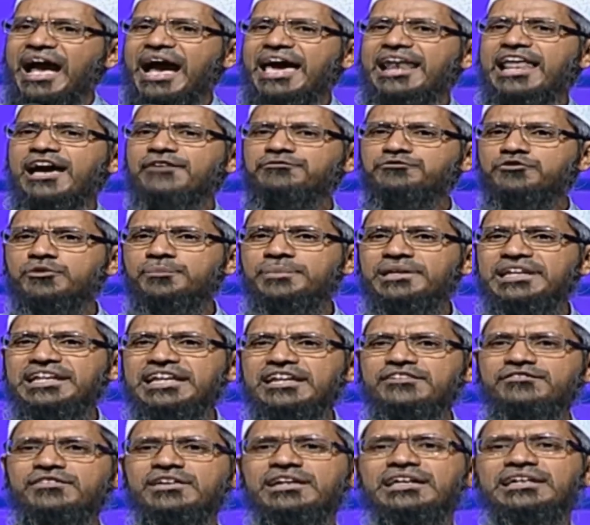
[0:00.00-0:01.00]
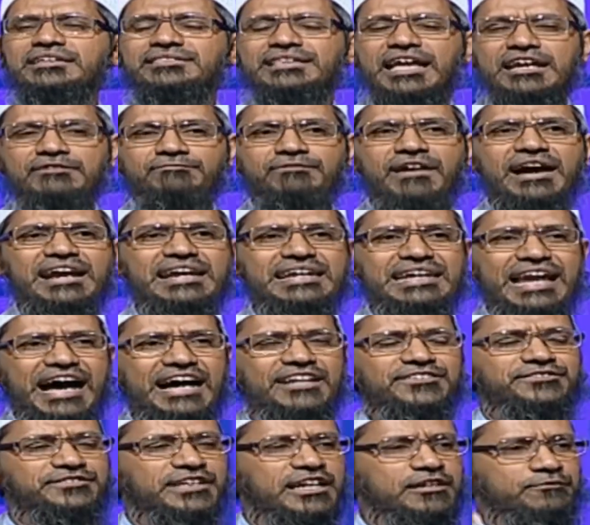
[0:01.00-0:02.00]
and have to believe that one
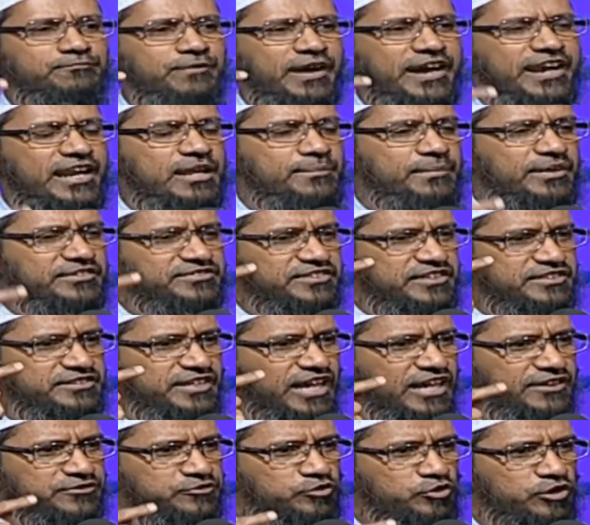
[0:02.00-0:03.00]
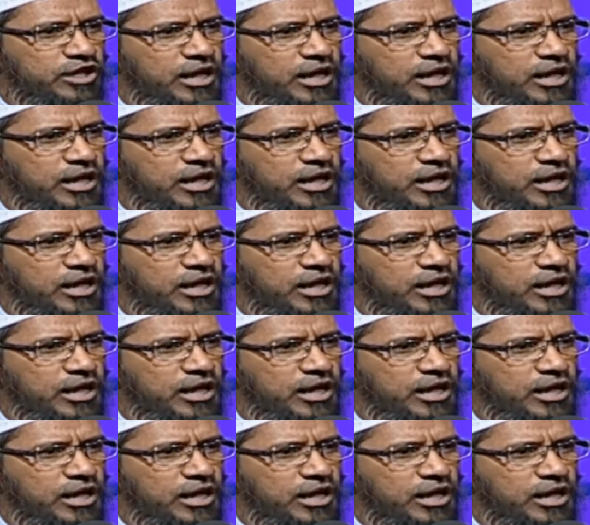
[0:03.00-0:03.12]
last and final messenger has